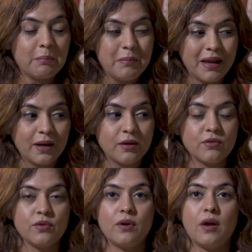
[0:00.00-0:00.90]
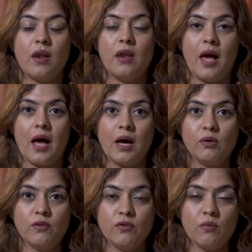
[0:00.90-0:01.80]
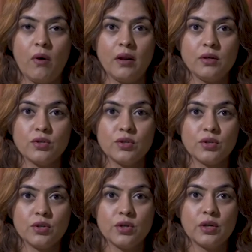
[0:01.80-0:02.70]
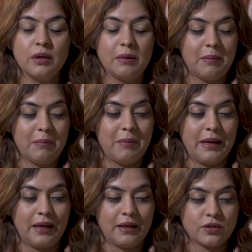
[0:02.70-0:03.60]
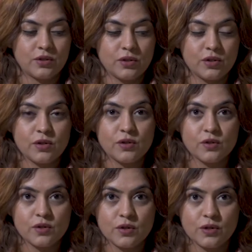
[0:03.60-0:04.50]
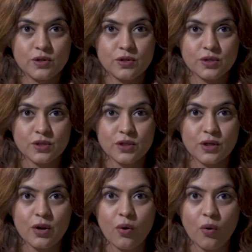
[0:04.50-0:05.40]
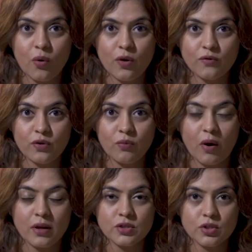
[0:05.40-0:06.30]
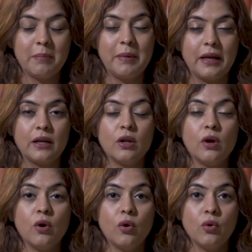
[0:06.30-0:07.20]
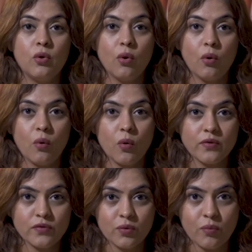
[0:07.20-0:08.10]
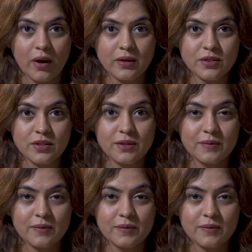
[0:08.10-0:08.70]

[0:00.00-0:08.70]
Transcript: Make it loud if you want. Make it slow if you want. Make it low if you want.